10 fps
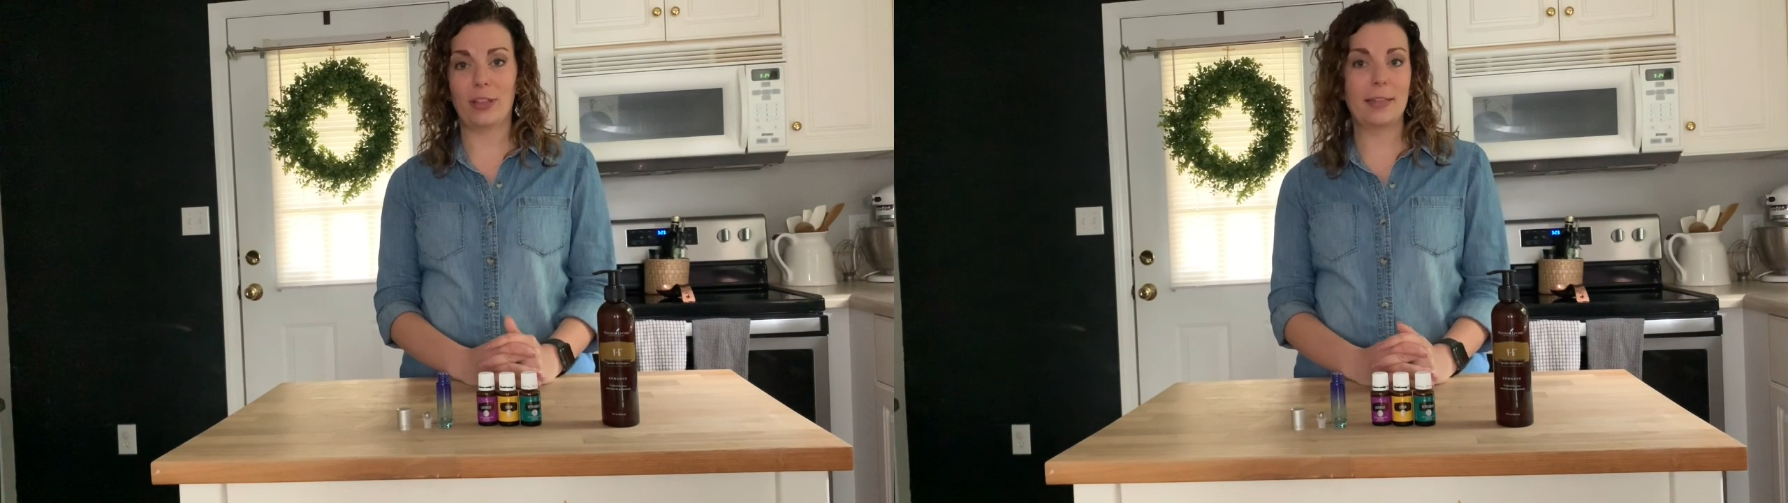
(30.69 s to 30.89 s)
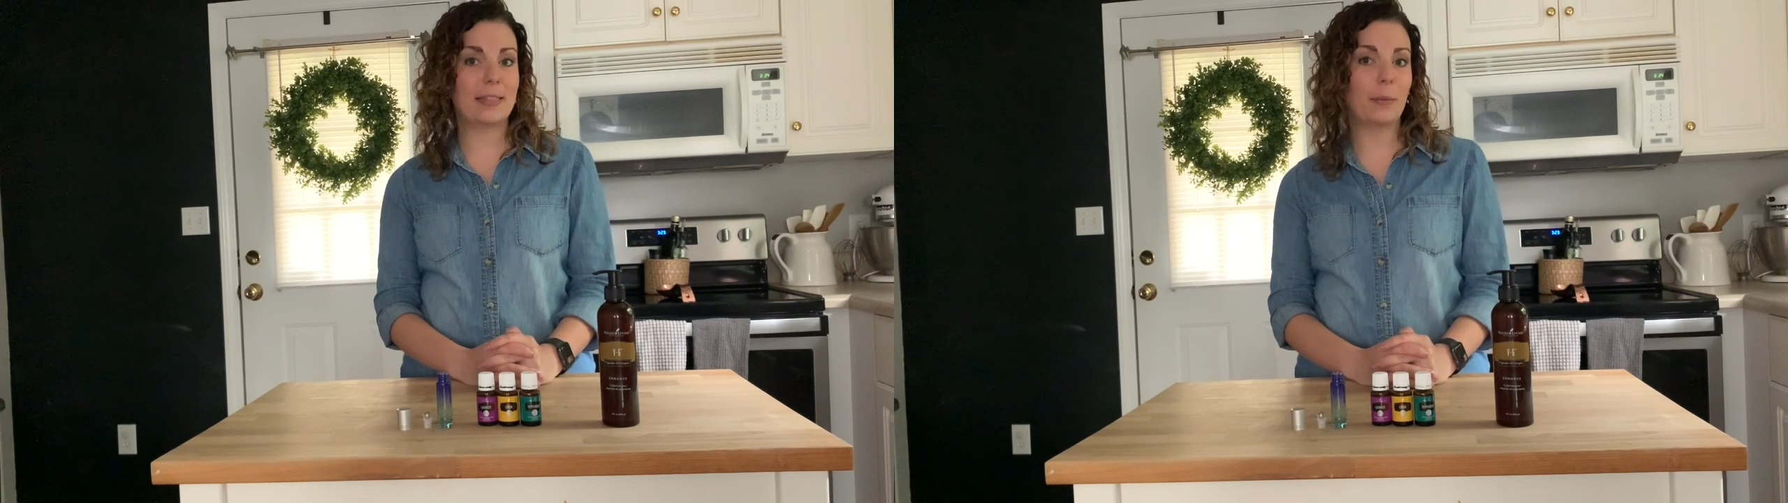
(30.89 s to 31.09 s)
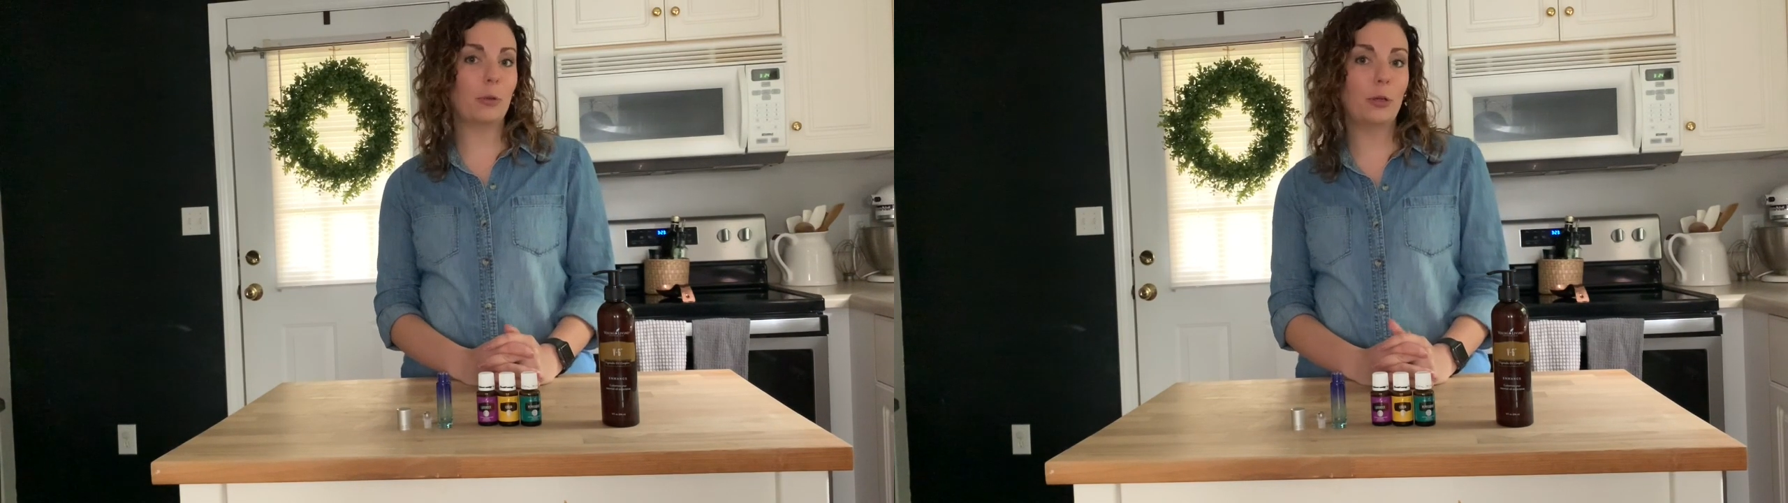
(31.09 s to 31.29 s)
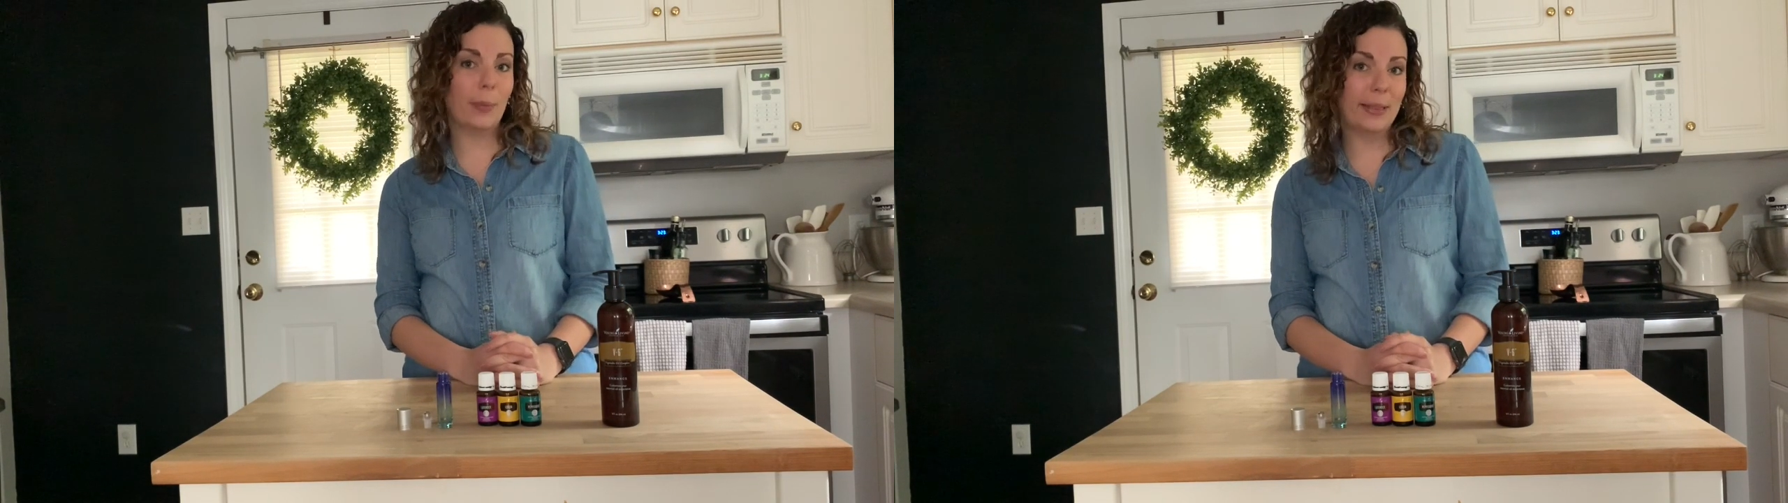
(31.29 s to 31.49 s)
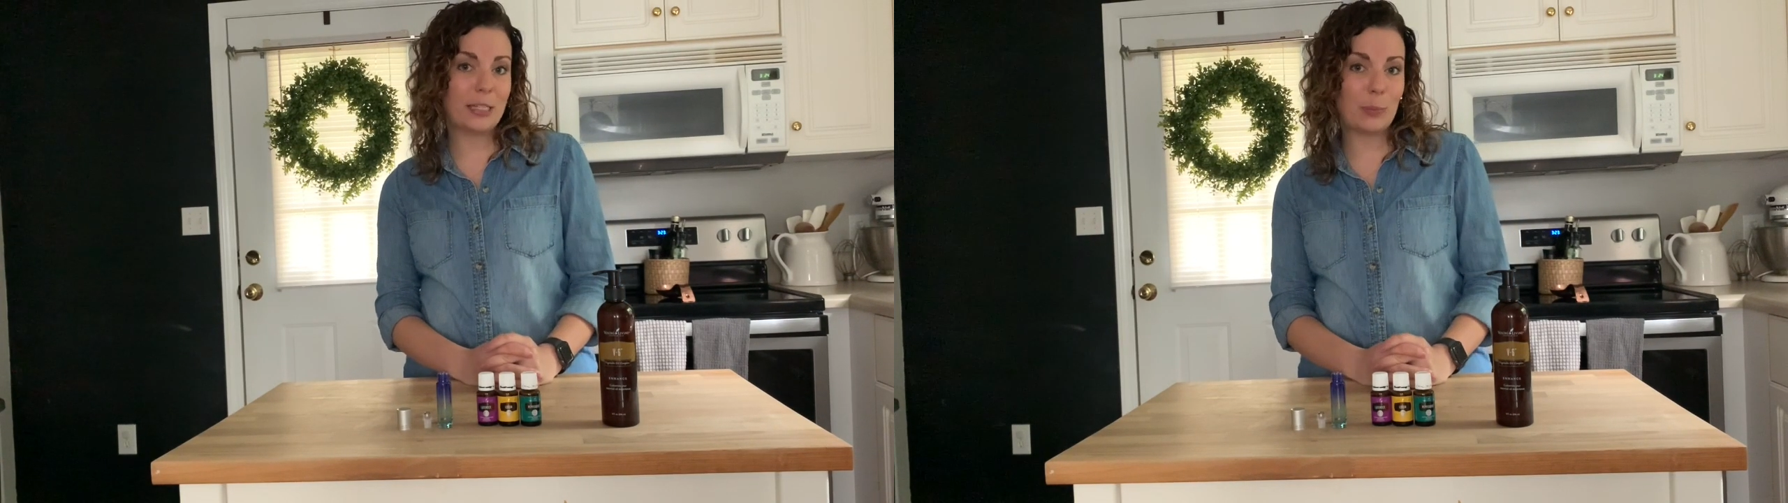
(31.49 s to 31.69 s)
things that bloom
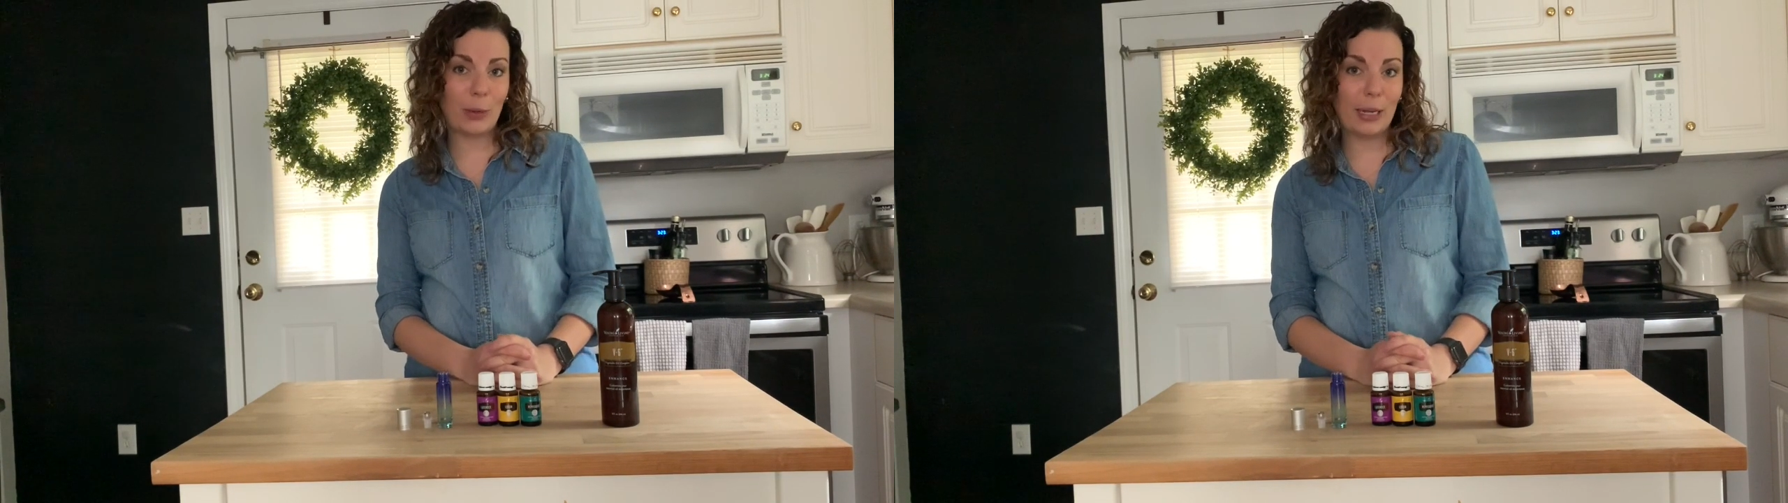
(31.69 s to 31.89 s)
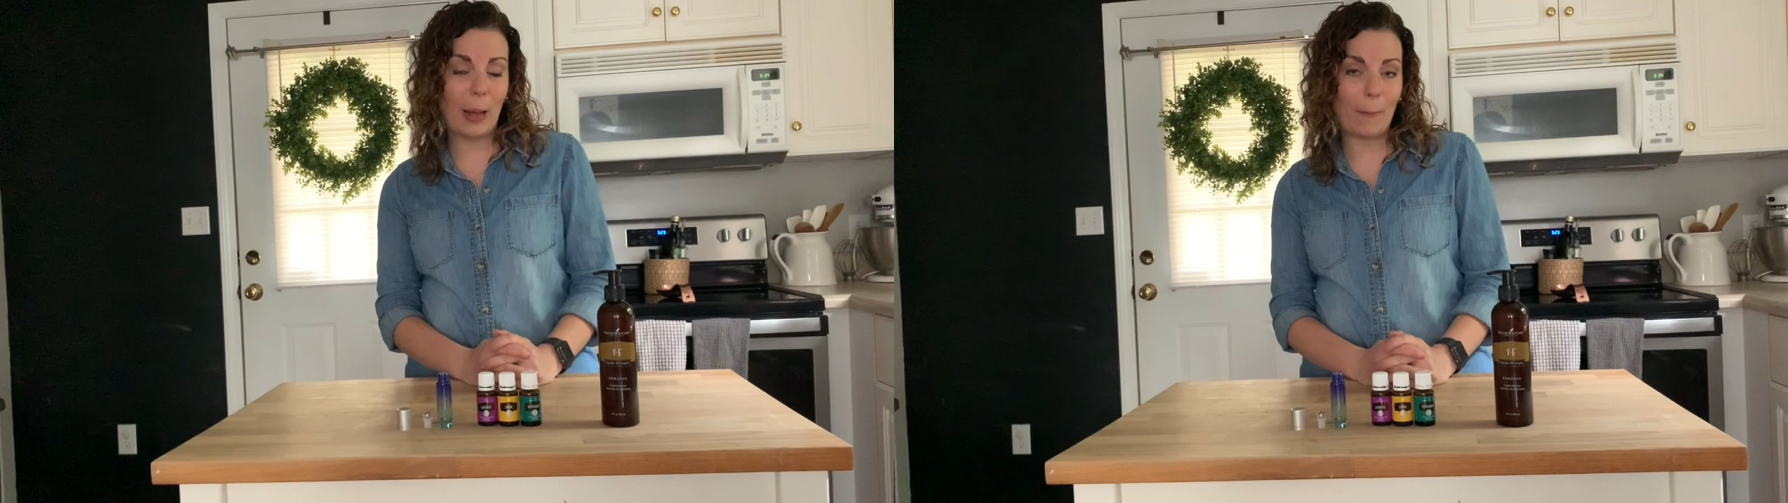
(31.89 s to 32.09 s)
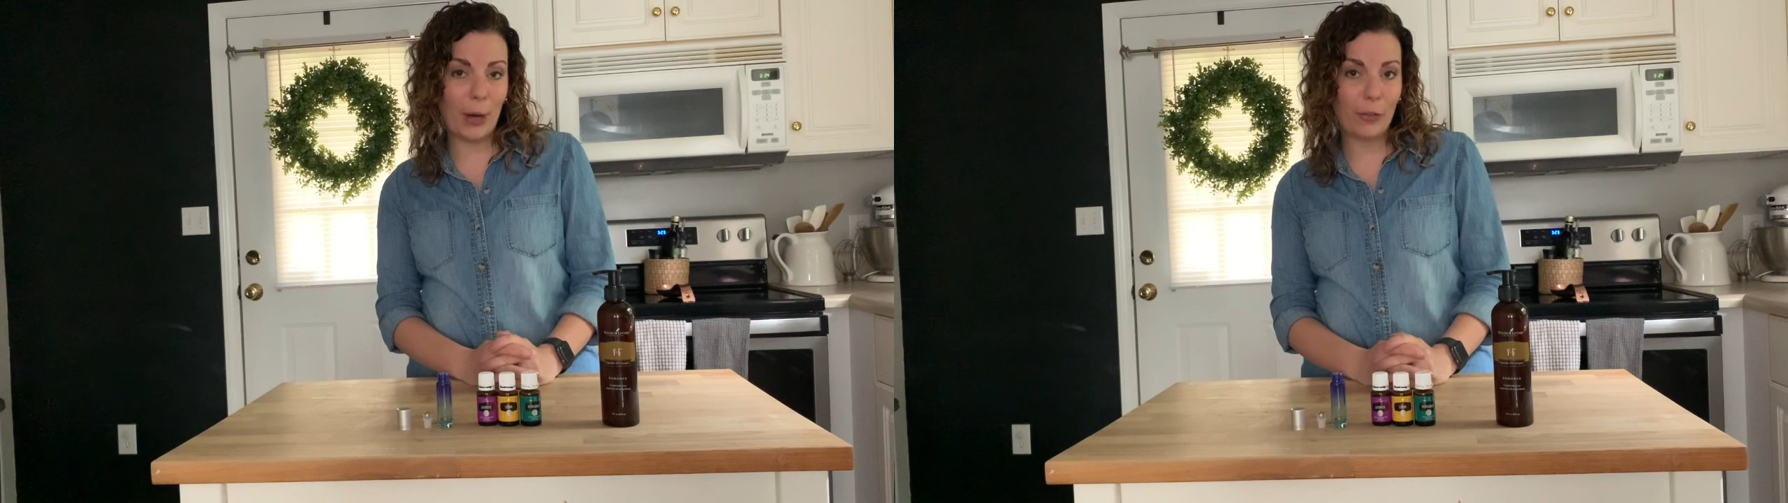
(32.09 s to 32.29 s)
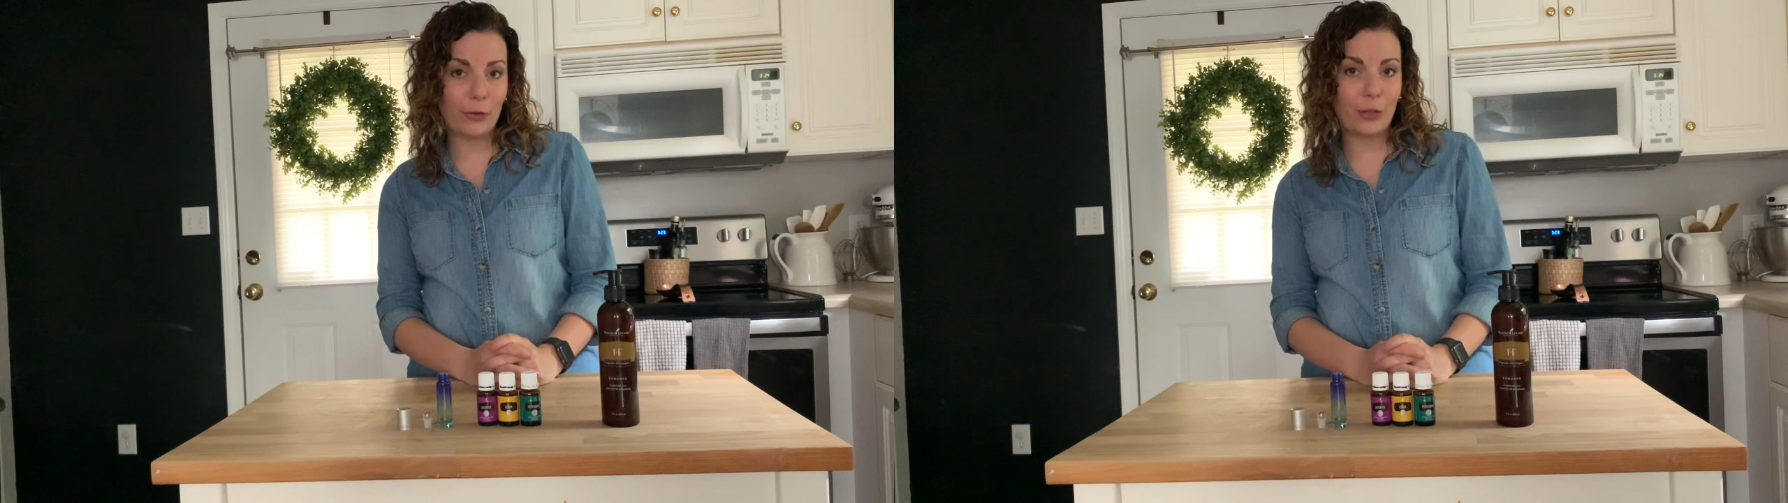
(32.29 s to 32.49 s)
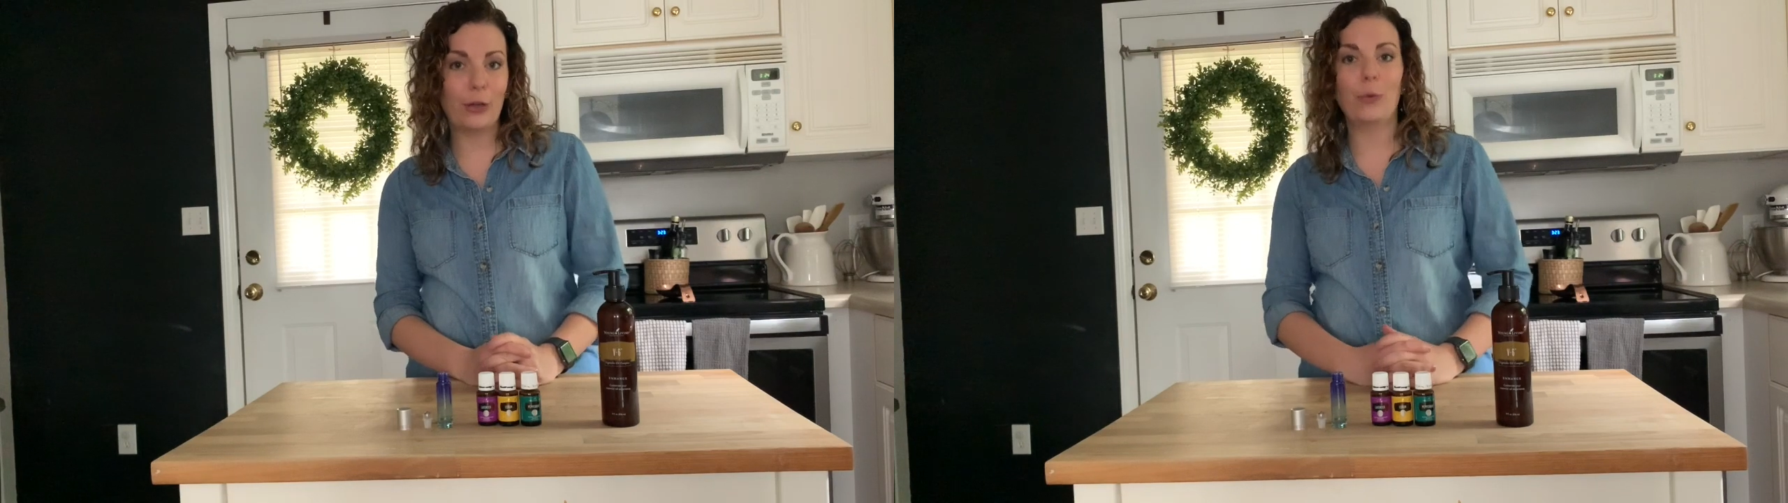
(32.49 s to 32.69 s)
in the spring
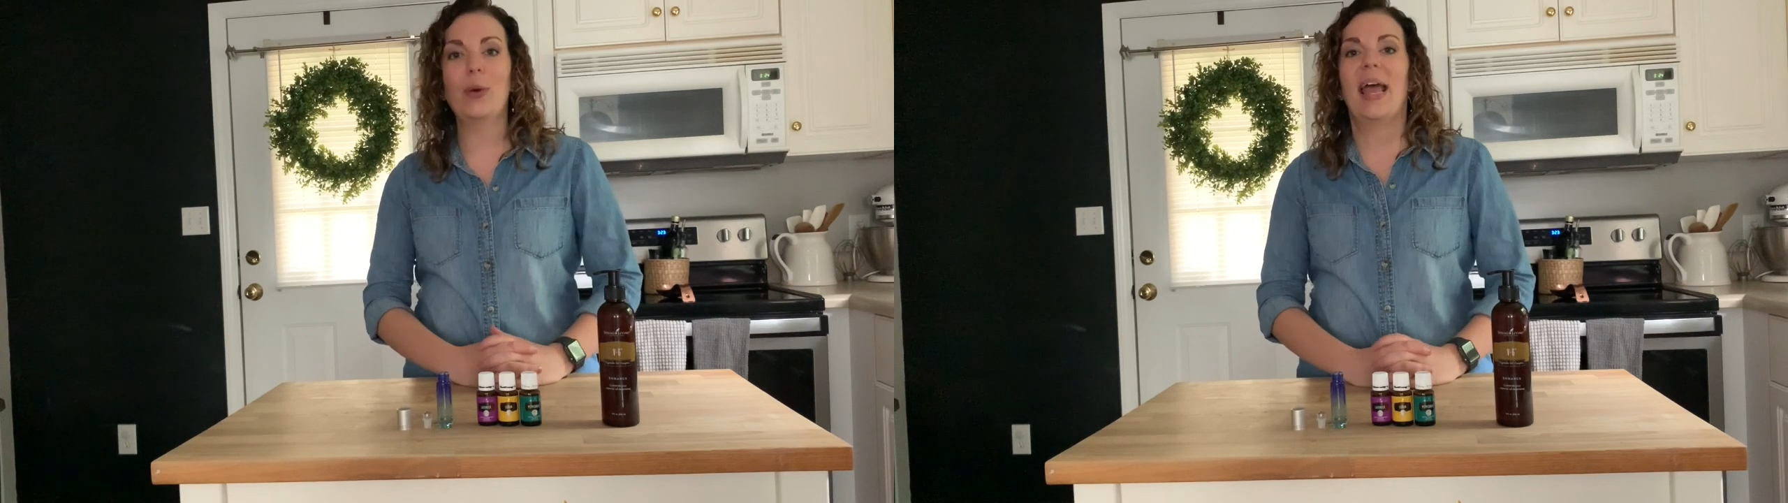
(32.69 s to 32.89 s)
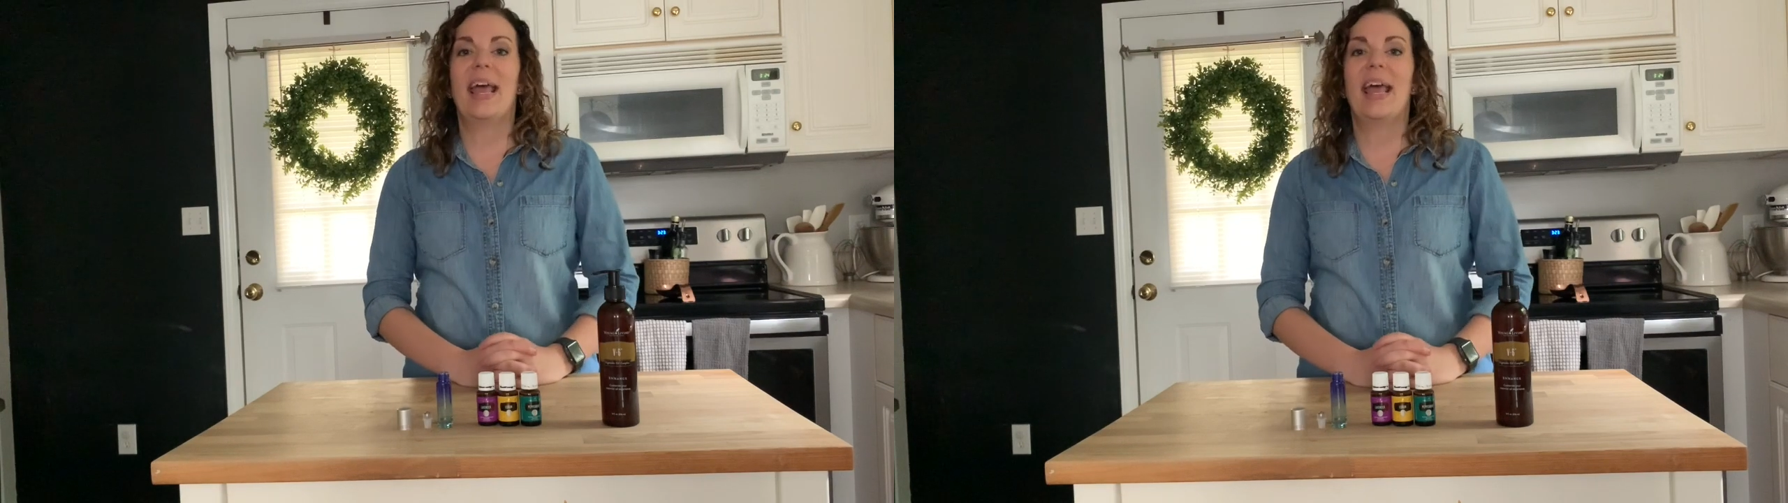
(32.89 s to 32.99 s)
bother you,